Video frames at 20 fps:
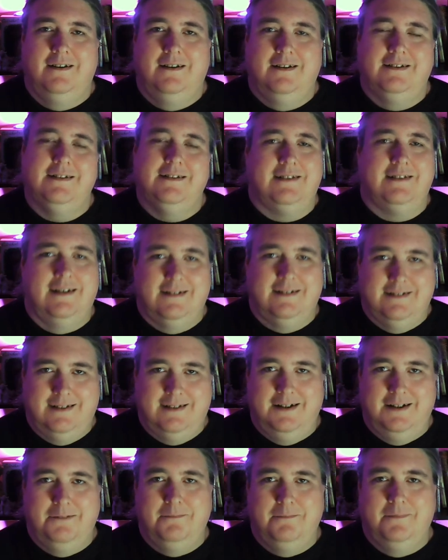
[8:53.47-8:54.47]
Until next
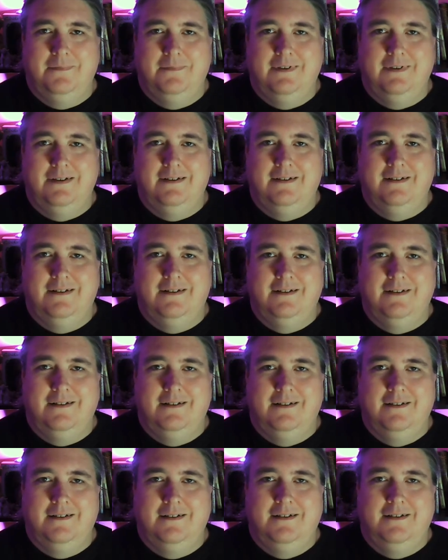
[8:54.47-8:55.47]
time,
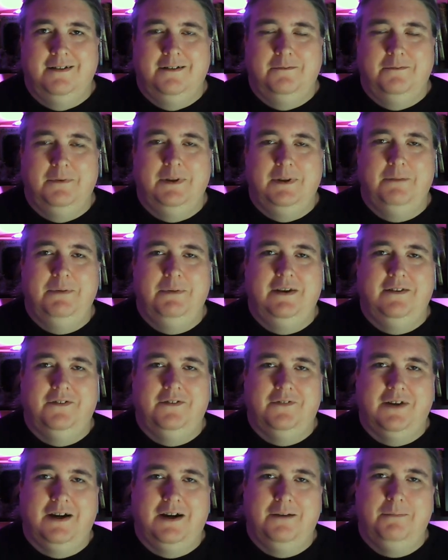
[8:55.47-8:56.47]
may the peace
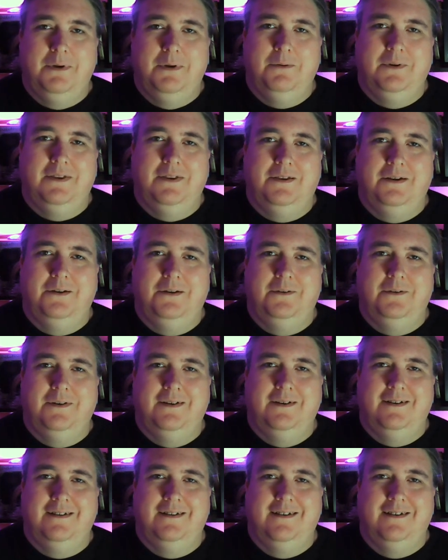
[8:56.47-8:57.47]
of God be with you.
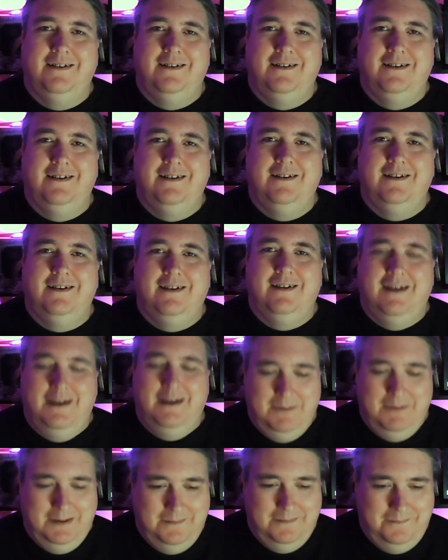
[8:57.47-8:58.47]

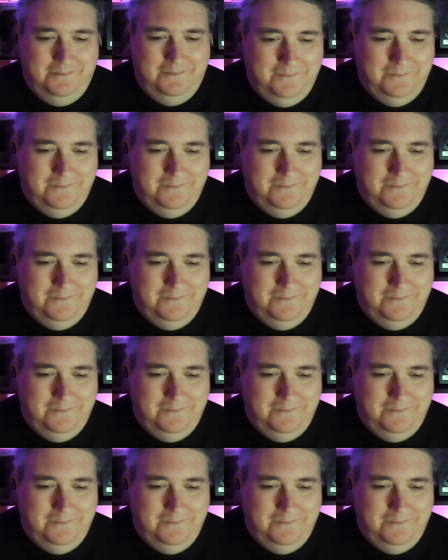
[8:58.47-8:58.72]
Amen.